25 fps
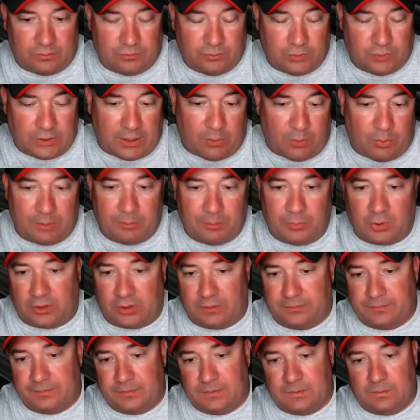we got one
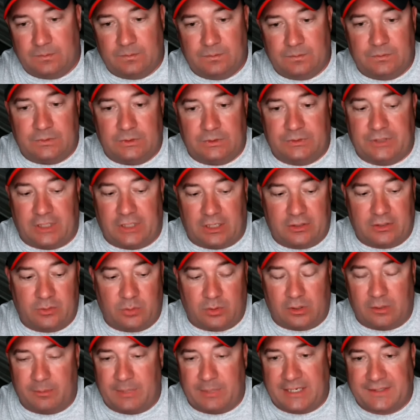more. We'll talk
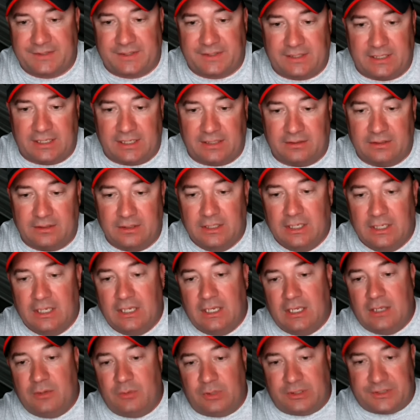quarterbacks at the end.
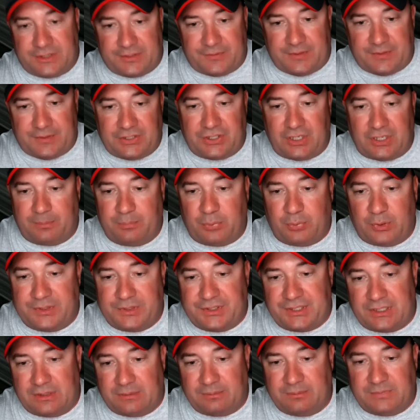Let's finish up with
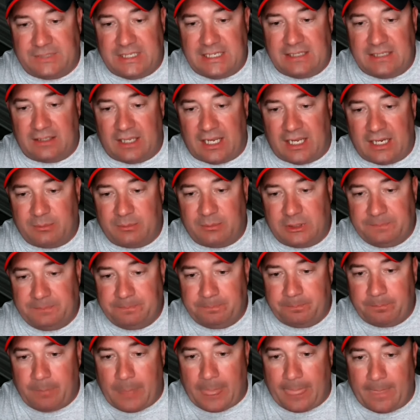some D linemen.
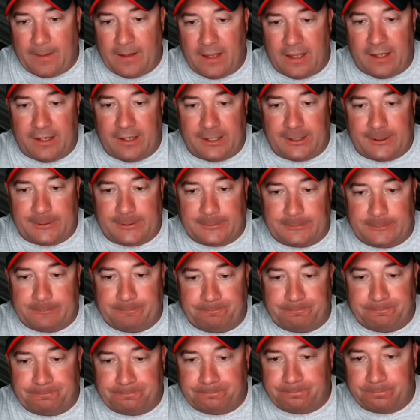Where
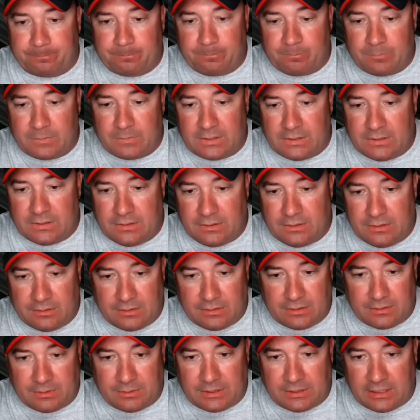
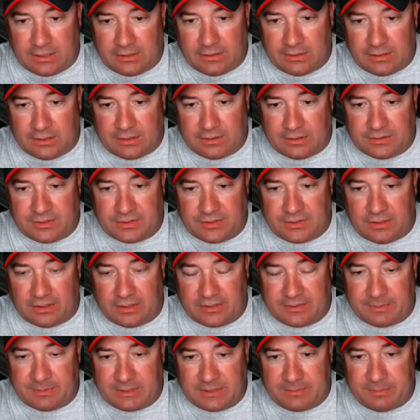are we at here? I just
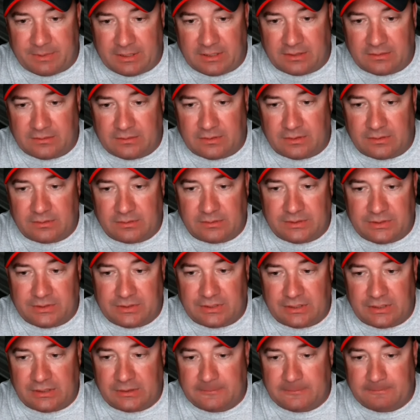lost my spot. Holy
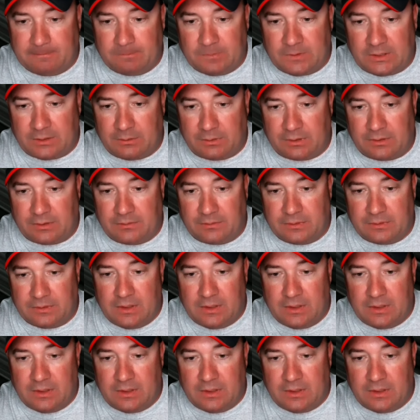shit. There we go.